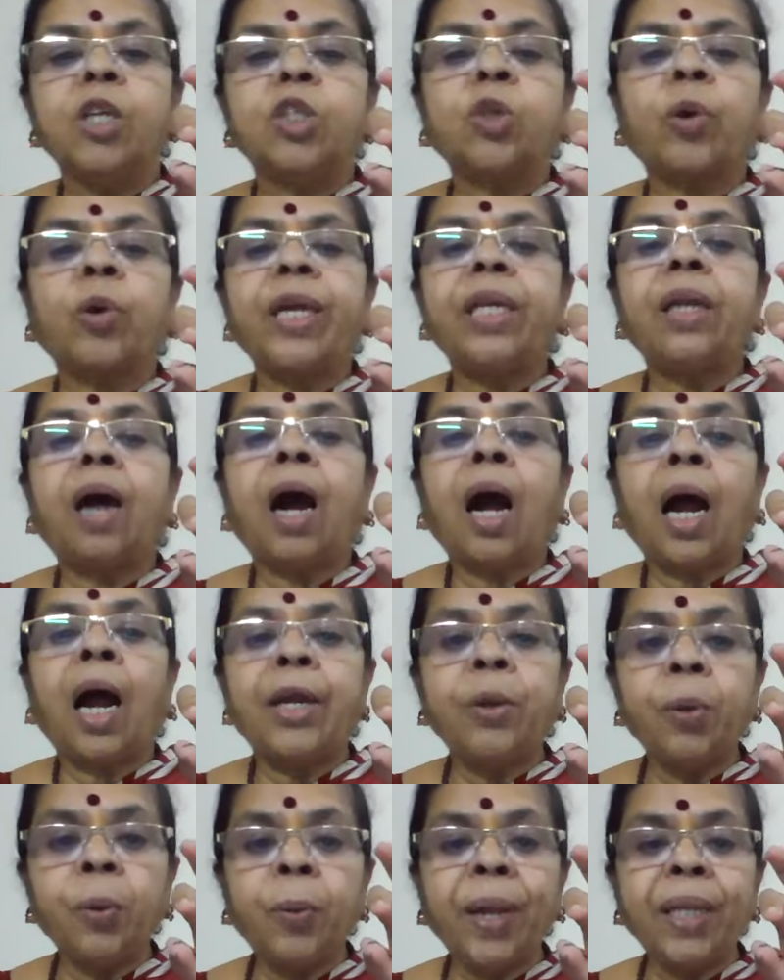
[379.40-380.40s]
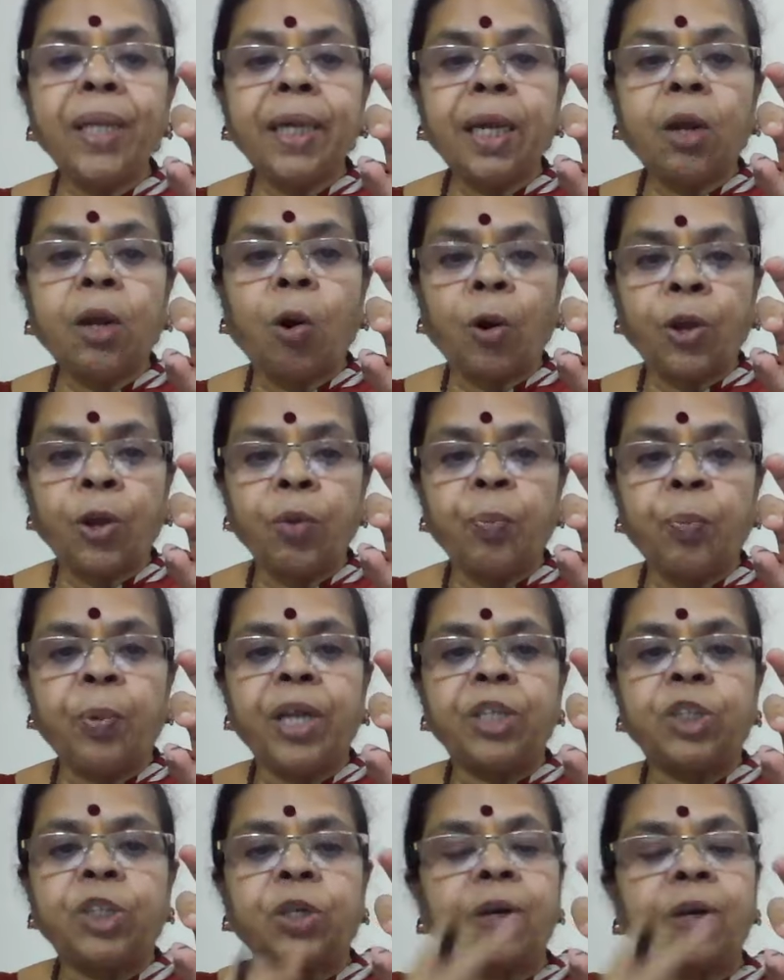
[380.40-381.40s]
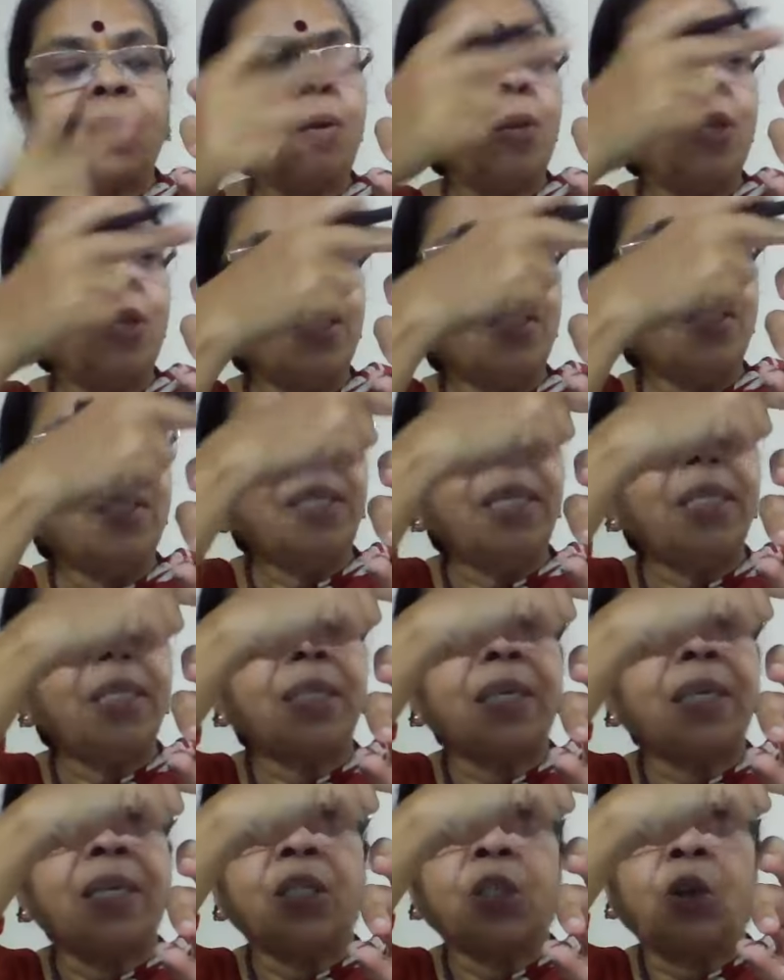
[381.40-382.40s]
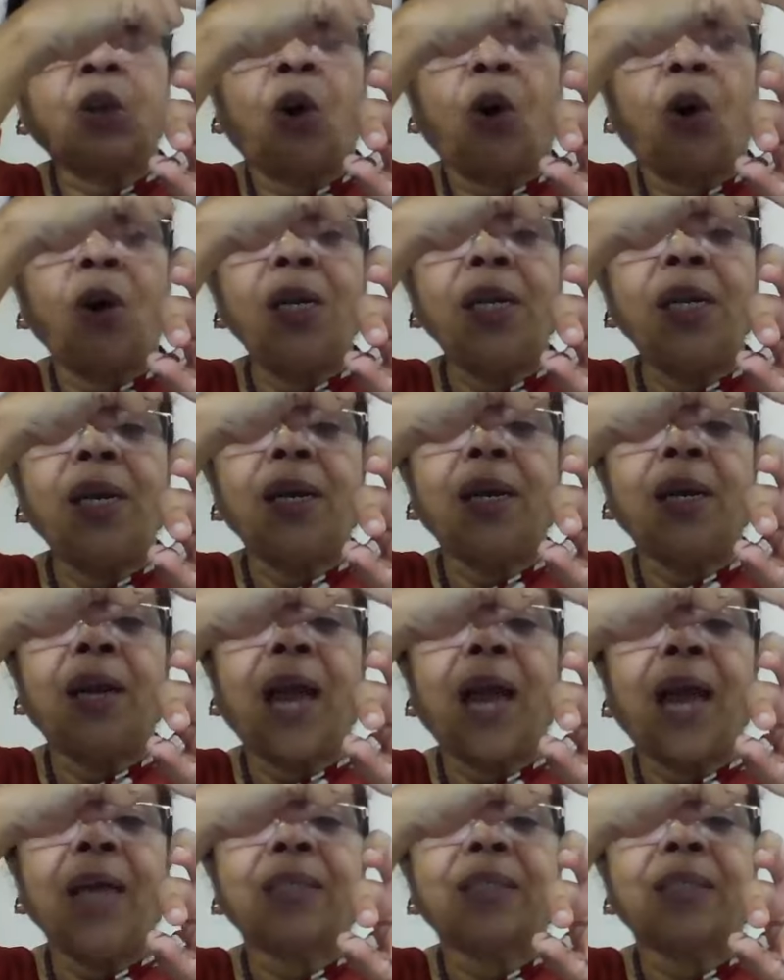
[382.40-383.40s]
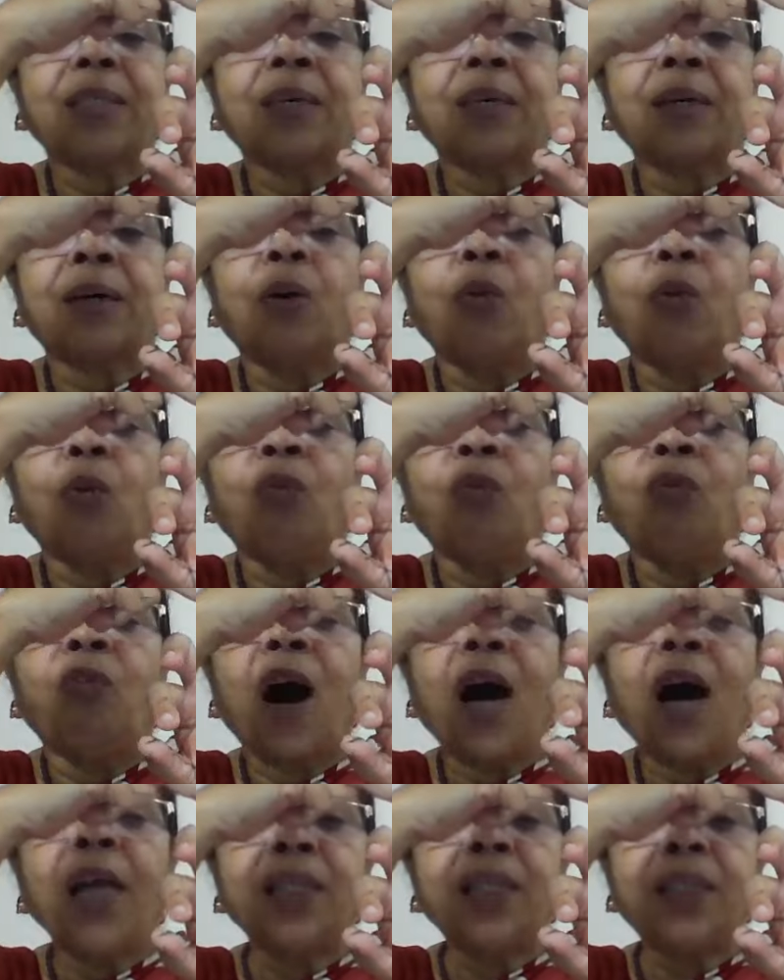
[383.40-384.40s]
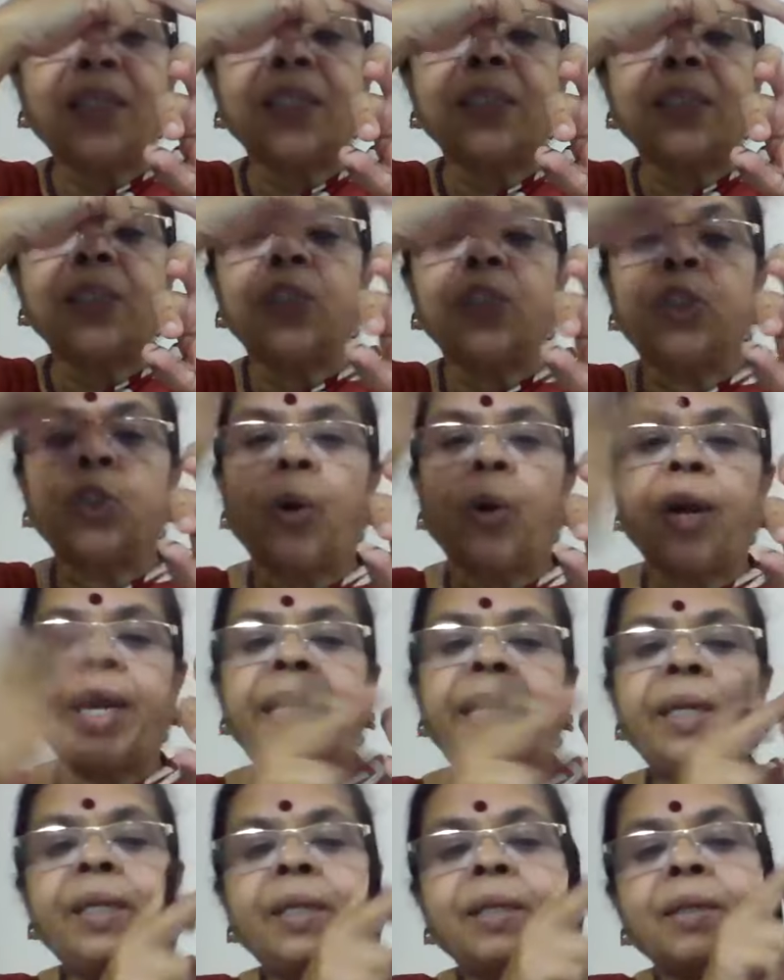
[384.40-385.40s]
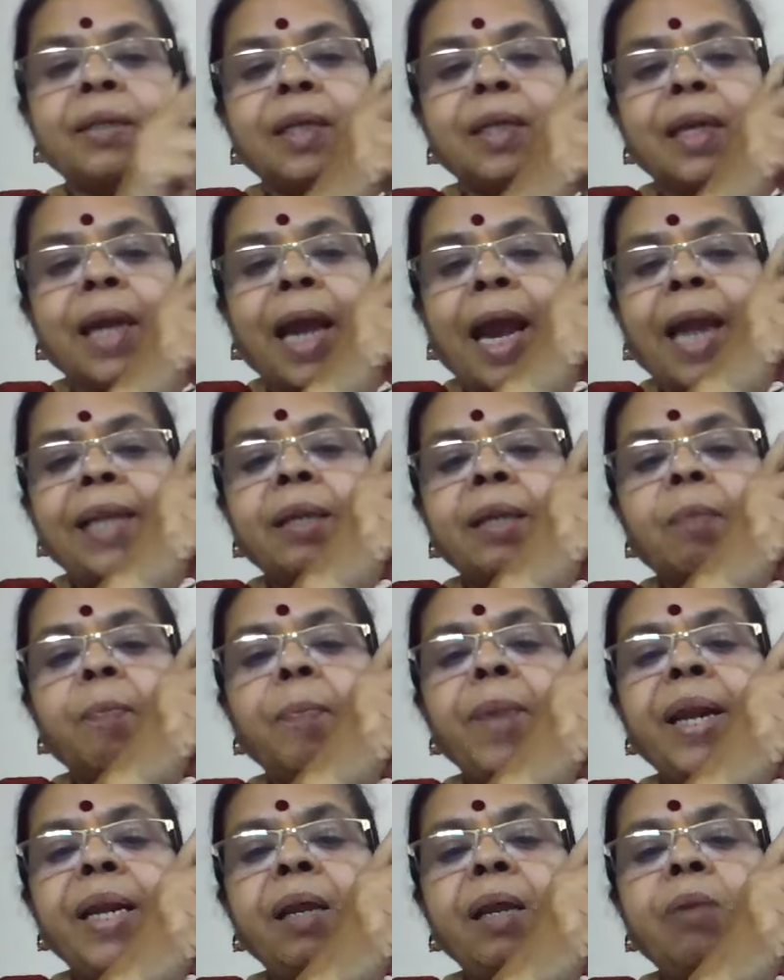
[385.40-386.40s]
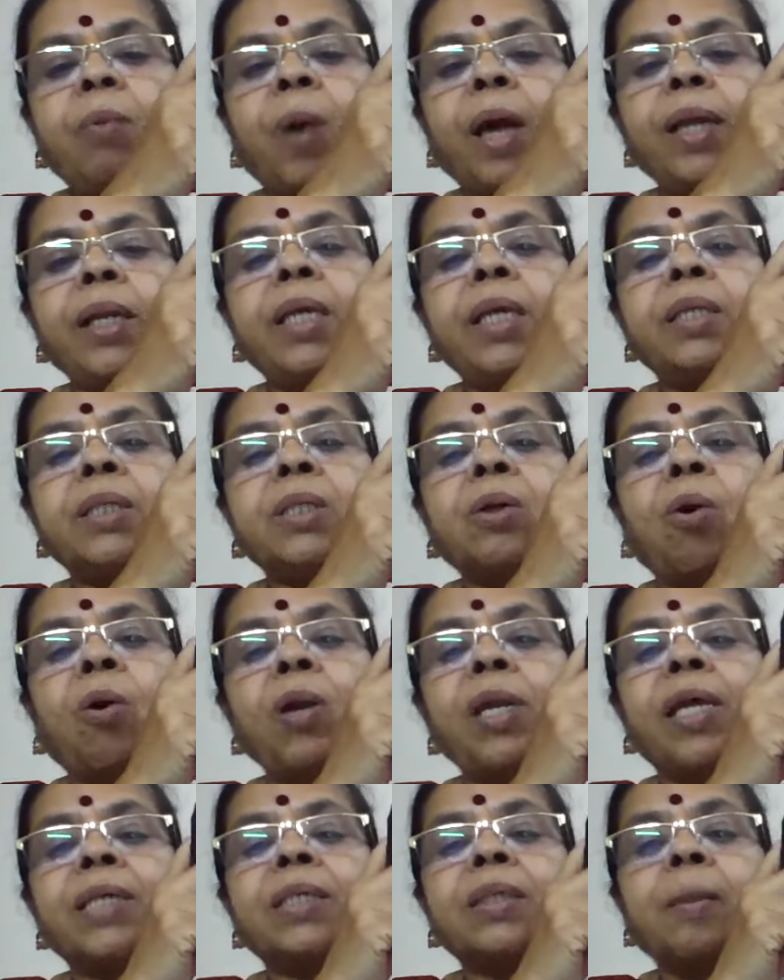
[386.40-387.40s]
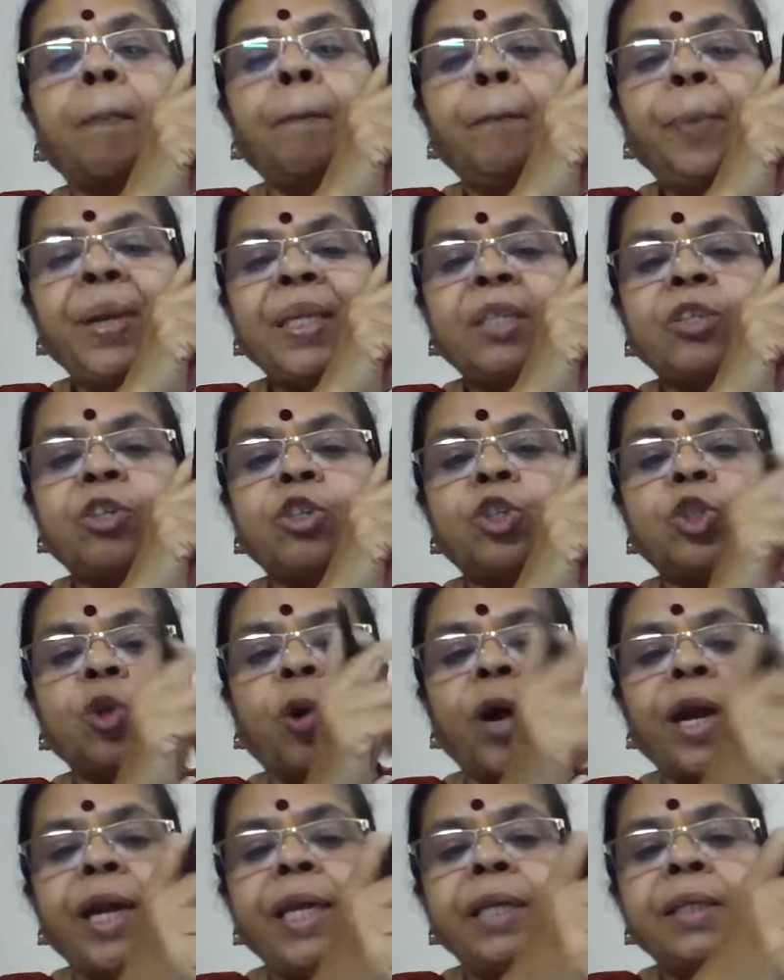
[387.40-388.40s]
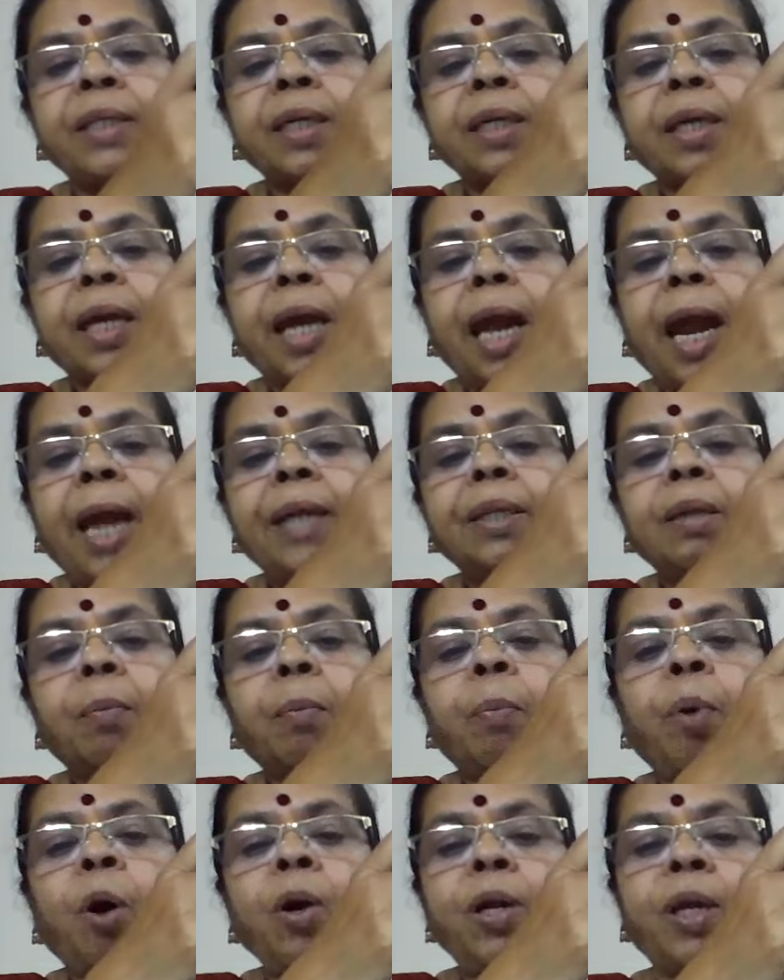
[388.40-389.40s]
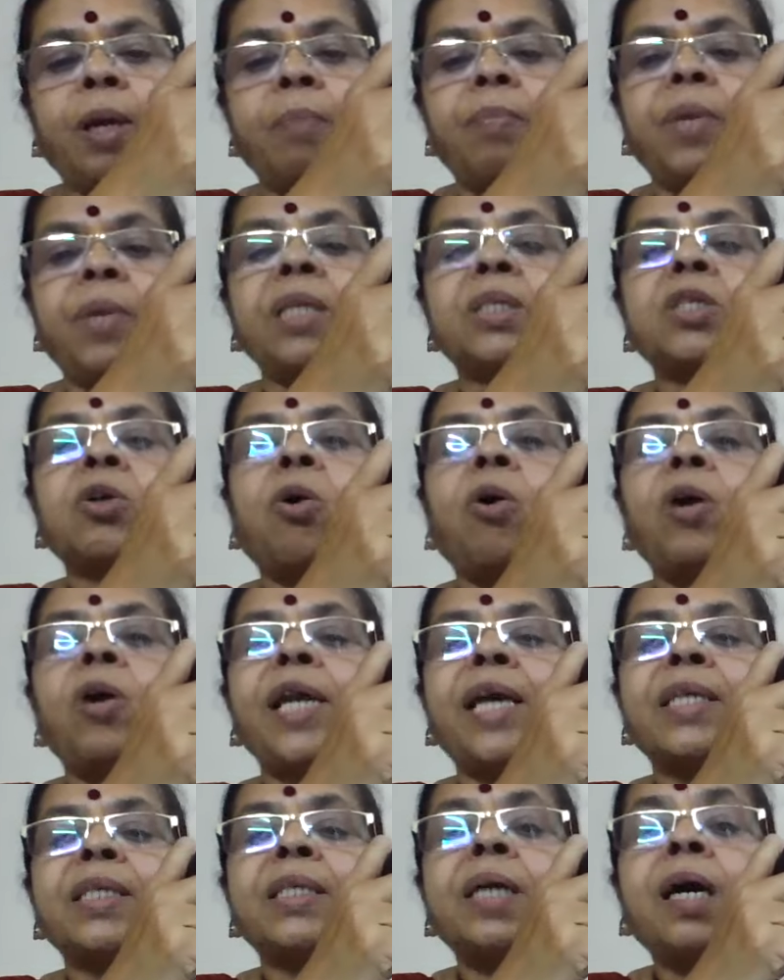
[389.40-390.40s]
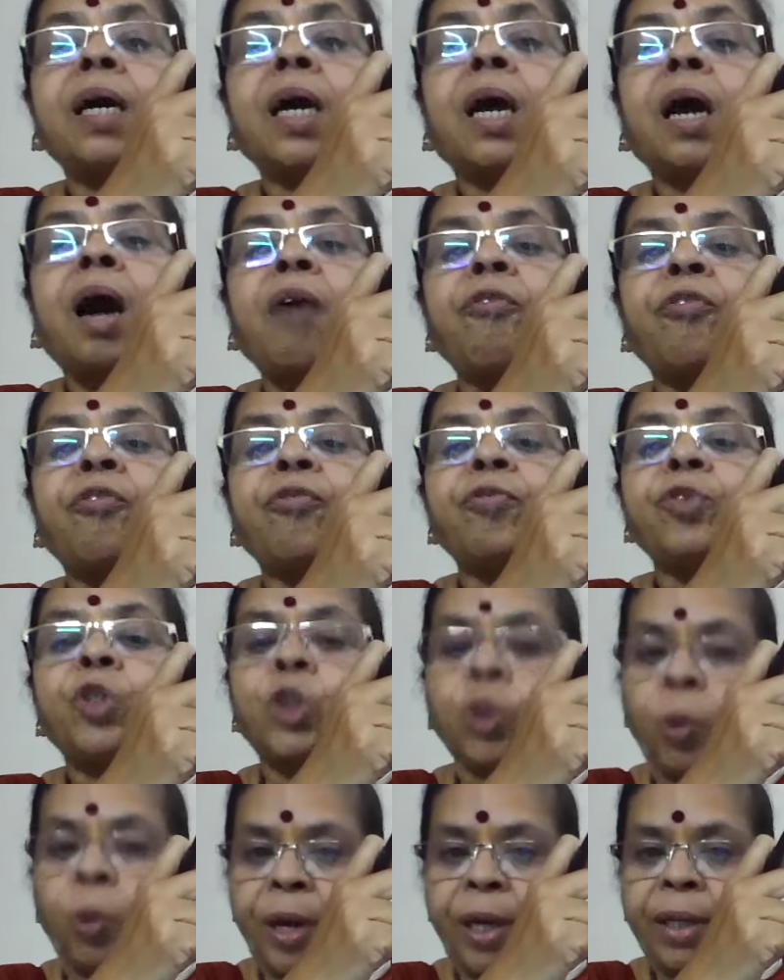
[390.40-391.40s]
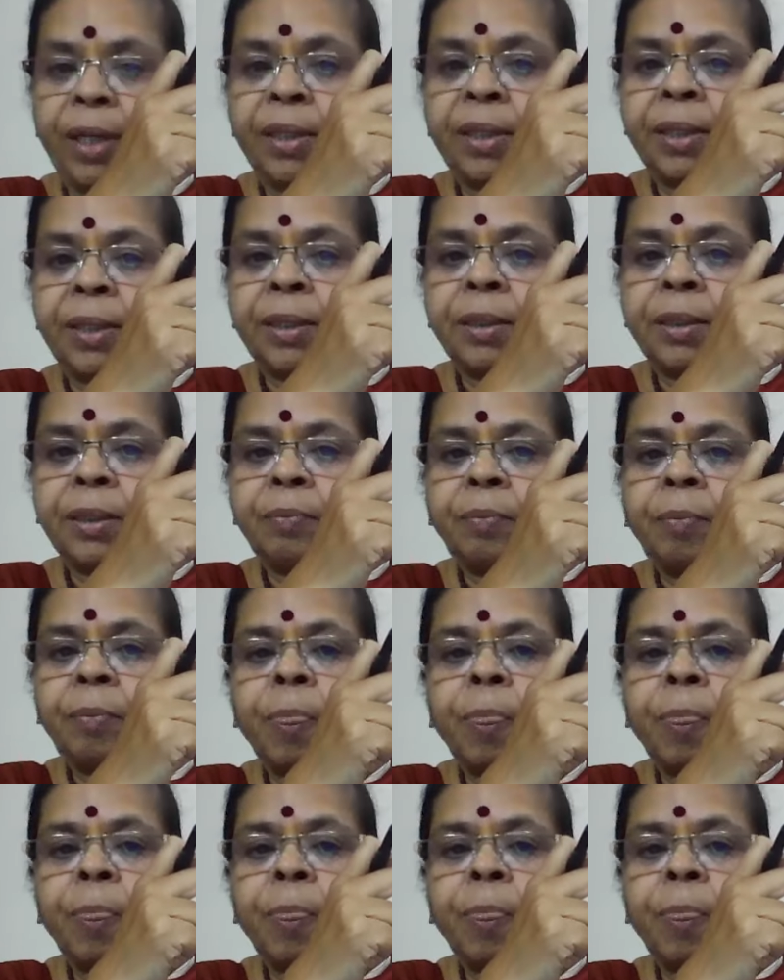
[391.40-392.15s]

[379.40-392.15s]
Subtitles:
So in Ayurvedic acupressure, this is called as the Vat joint, and the middle one is called as the Pitta joint, and the bottom is called as the Kapha joint.